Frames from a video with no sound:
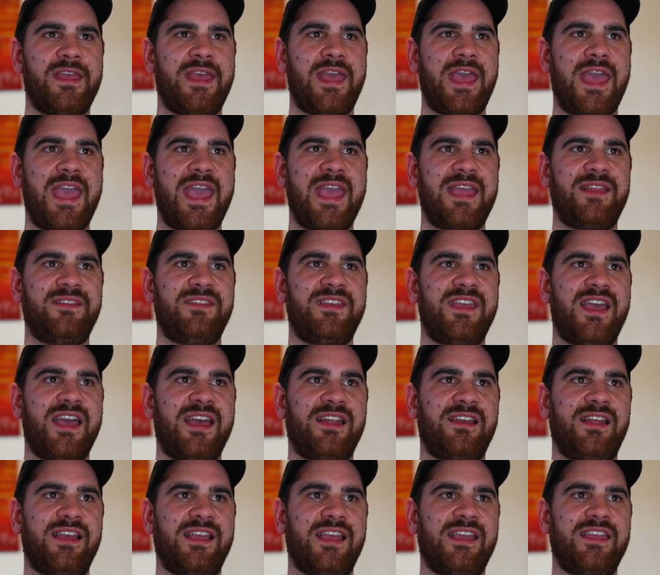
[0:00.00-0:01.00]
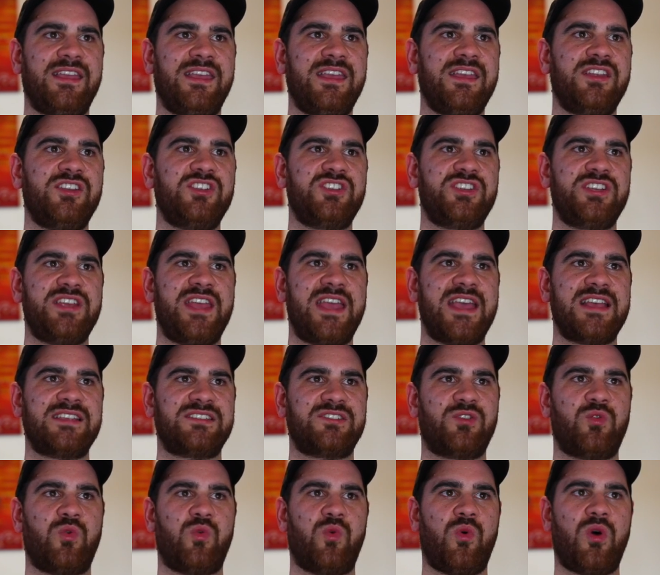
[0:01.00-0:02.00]
And again, she
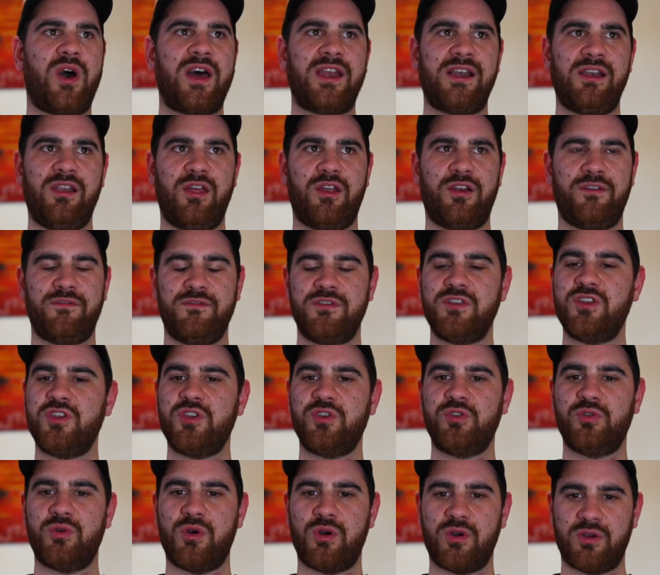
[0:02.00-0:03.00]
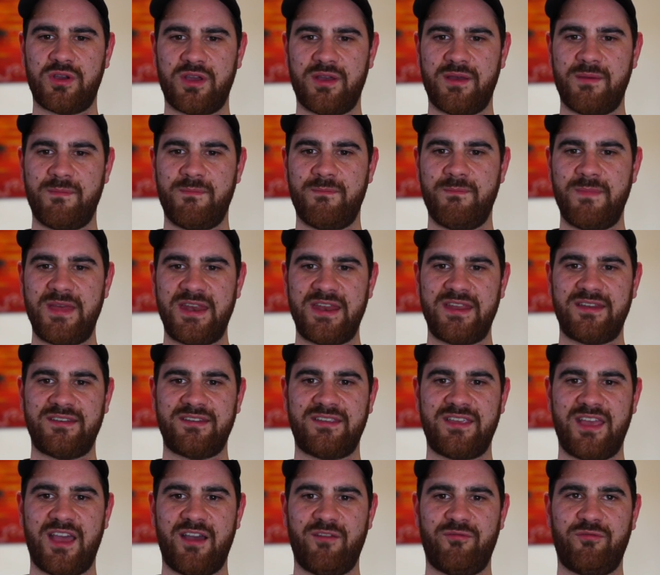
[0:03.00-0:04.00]
has quite a lot of New York
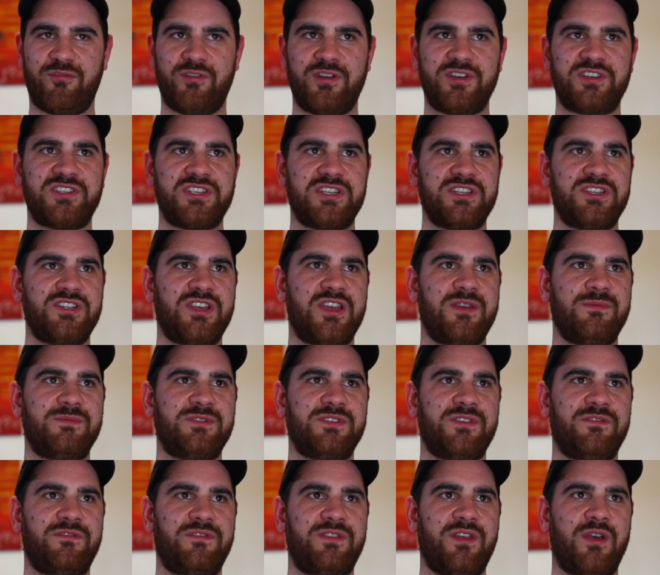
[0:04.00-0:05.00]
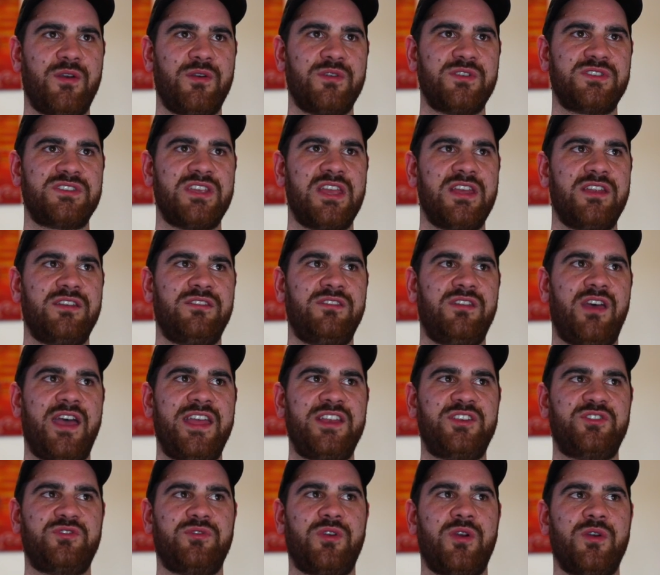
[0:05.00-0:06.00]
Minute coverage in terms of those
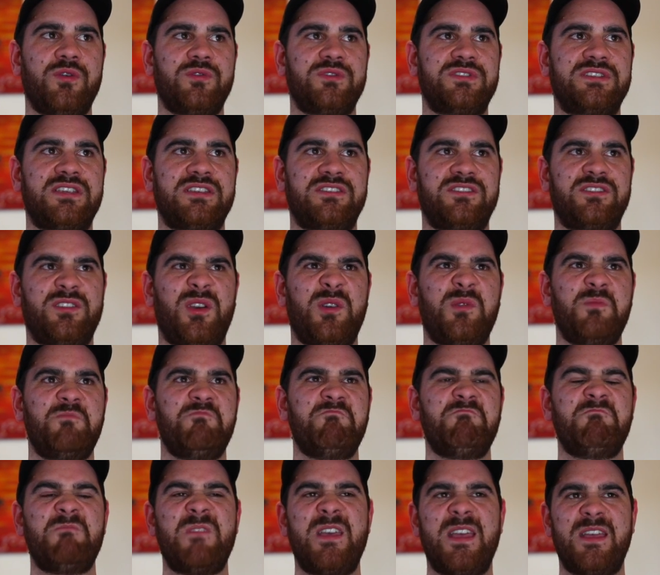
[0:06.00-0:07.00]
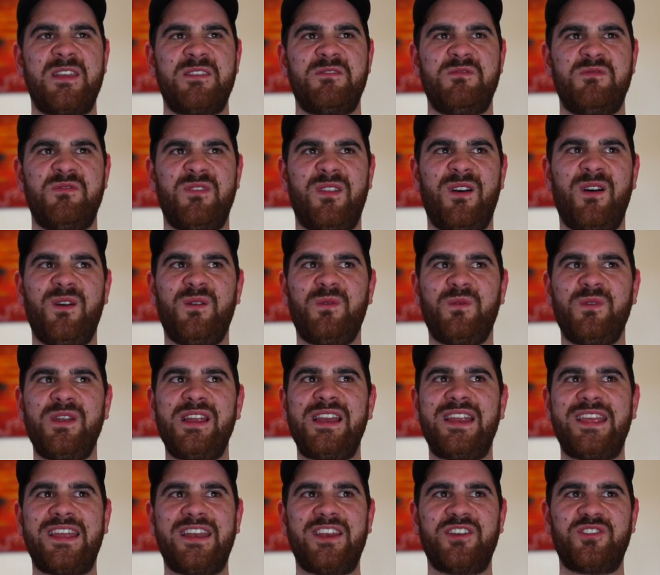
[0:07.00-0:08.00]
nitros. So not
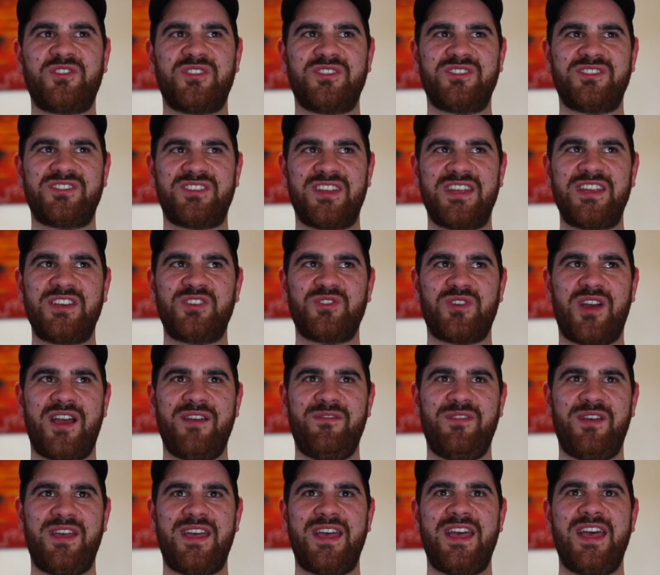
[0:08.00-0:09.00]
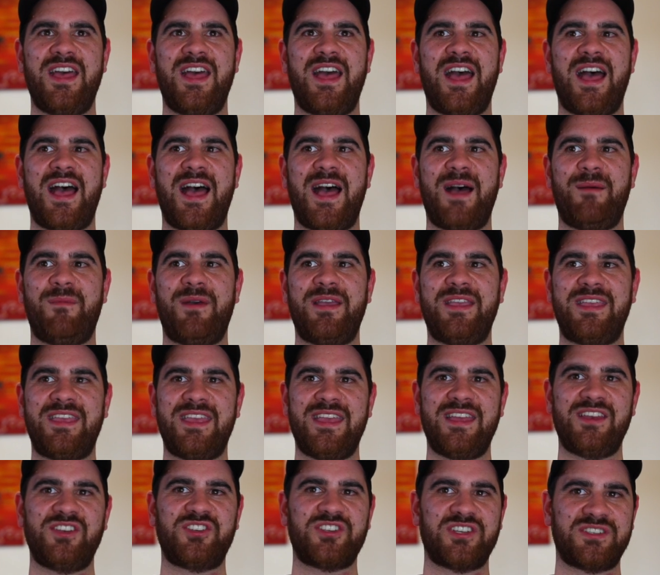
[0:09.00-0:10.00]
really an interesting driver.
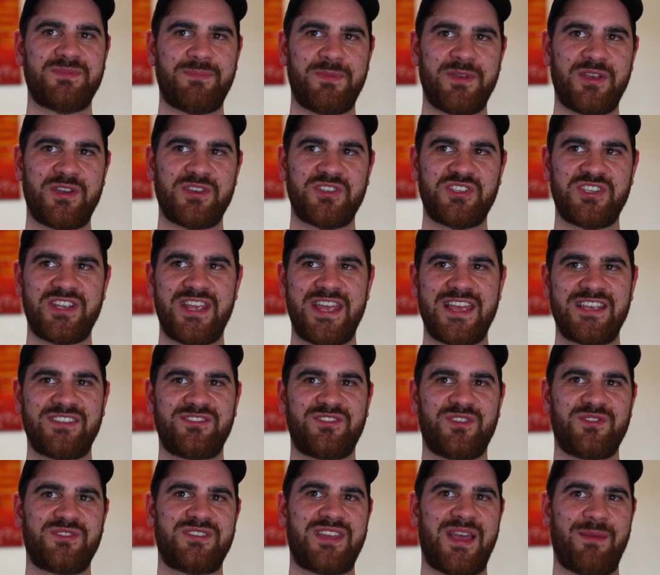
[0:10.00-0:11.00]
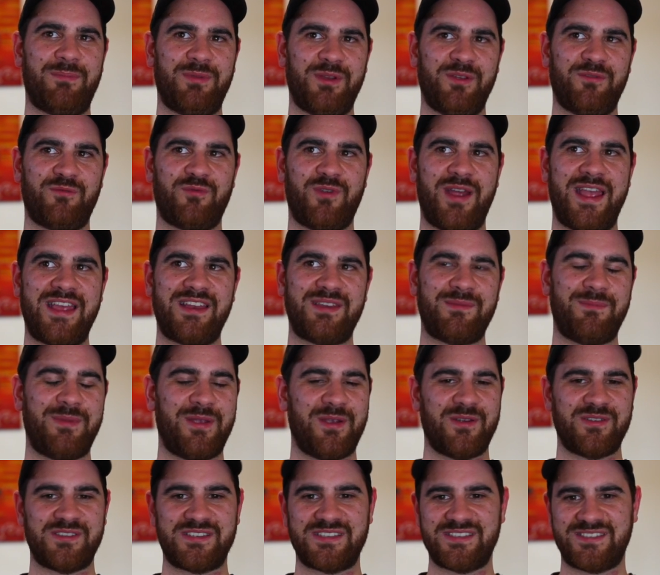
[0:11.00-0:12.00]
Again, just because she has those couple of ranked
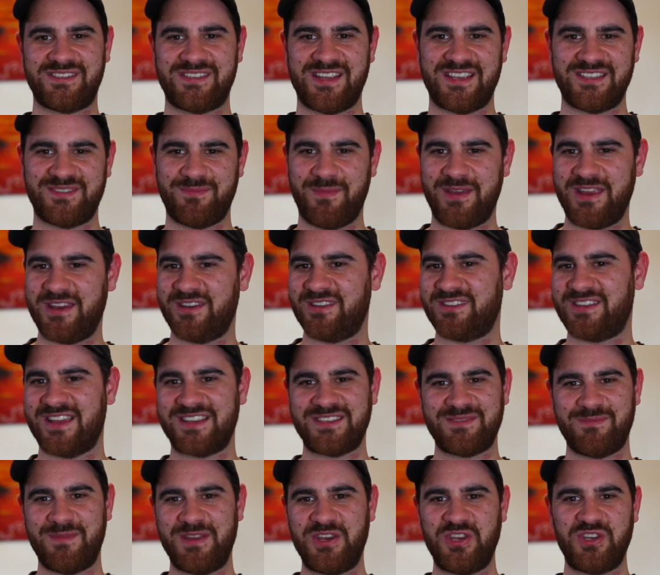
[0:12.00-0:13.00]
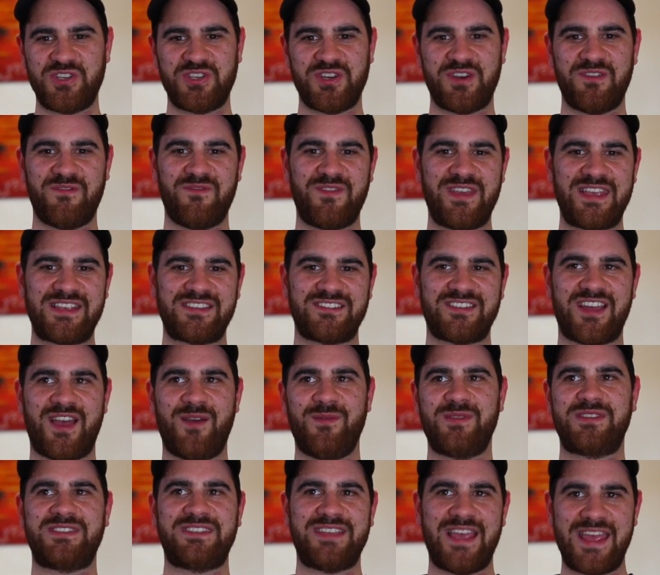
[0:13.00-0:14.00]
appearances doesn't mean you should invest.
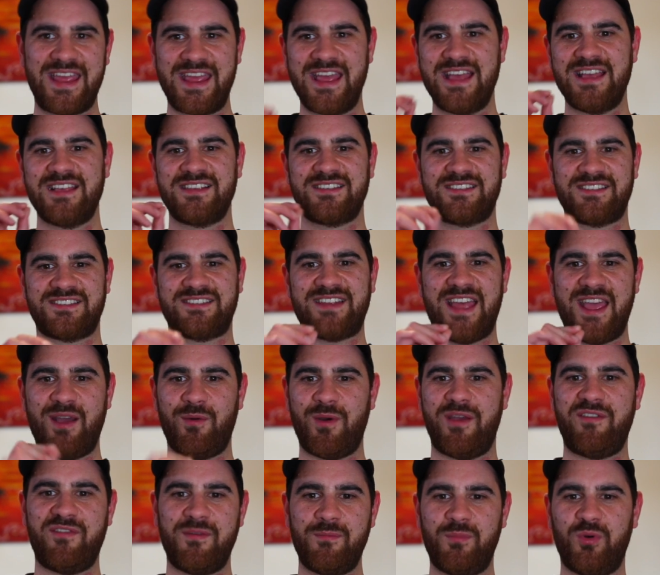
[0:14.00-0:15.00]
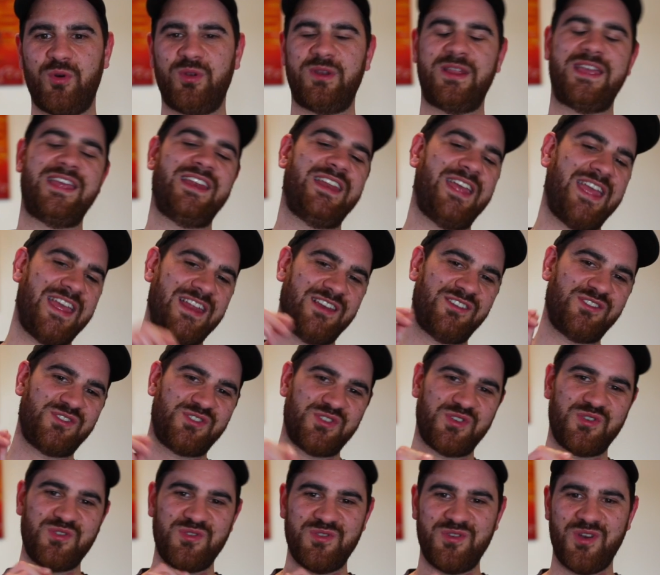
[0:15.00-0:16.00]
I would say stay away from Pauline and
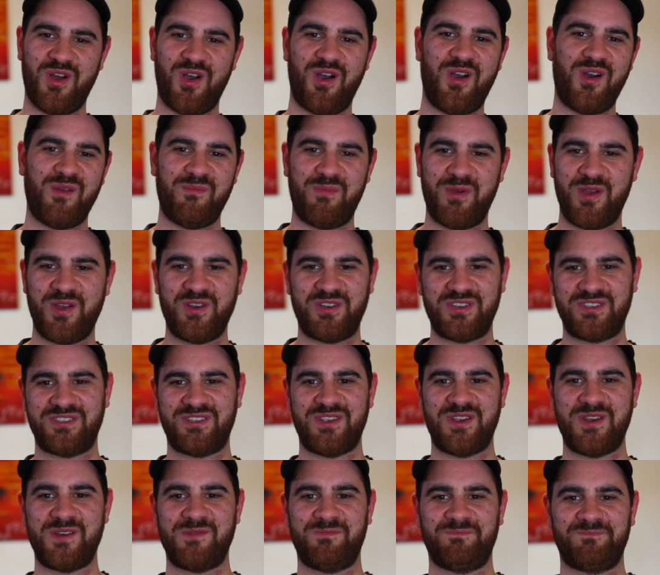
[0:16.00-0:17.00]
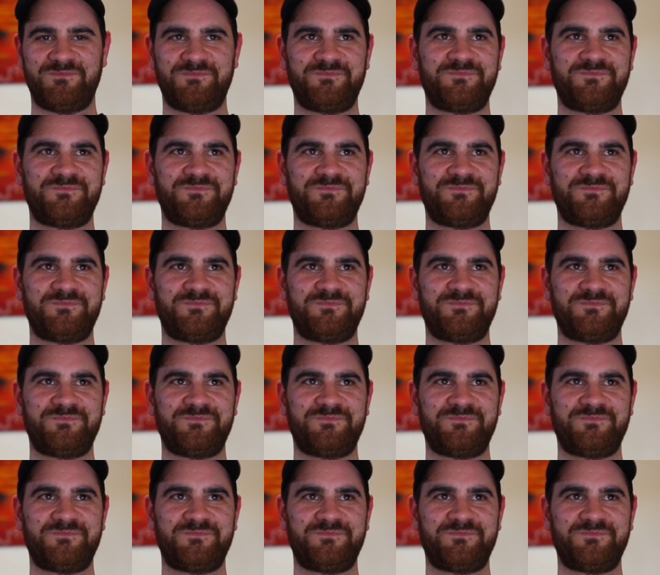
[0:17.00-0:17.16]
do not purchase her.